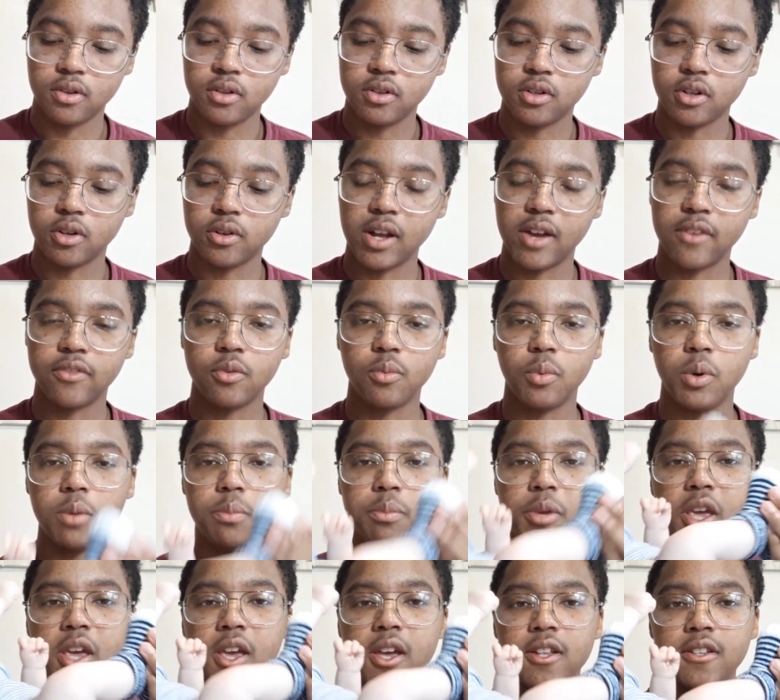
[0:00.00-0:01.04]
don't have to wear
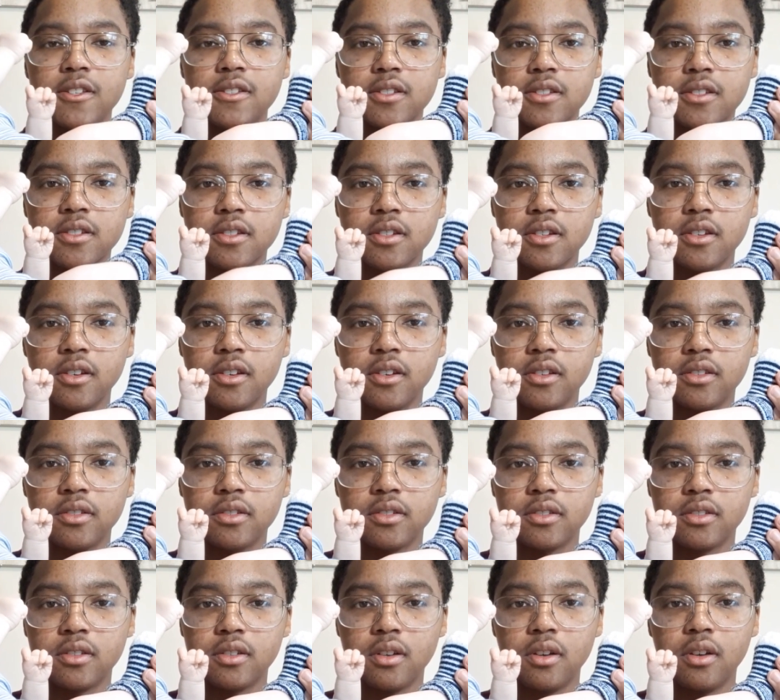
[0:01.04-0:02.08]
pants
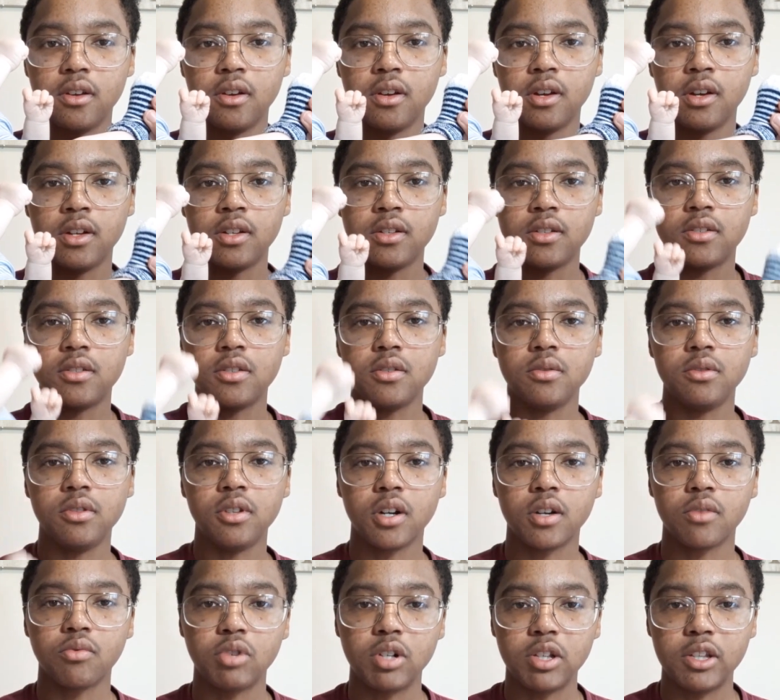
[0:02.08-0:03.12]
to
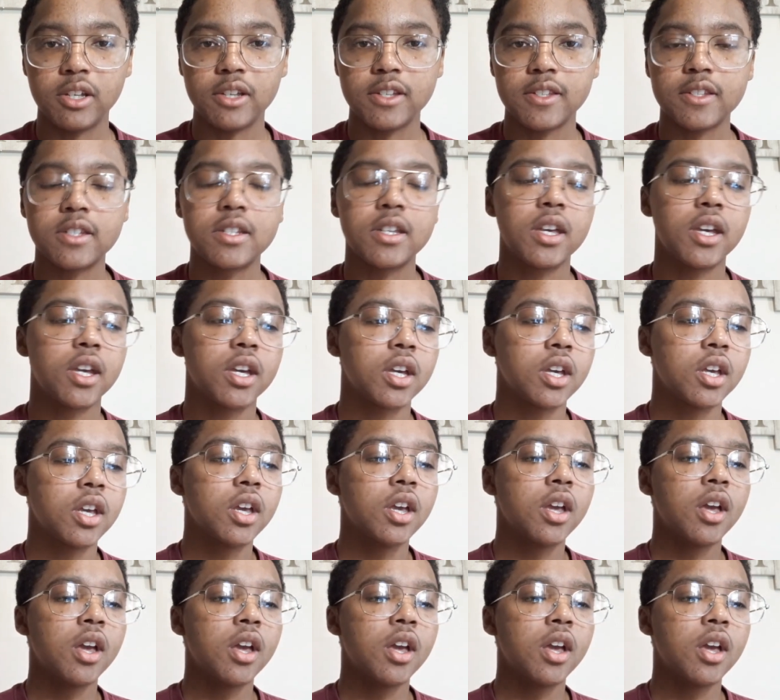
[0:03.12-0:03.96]
look realistic.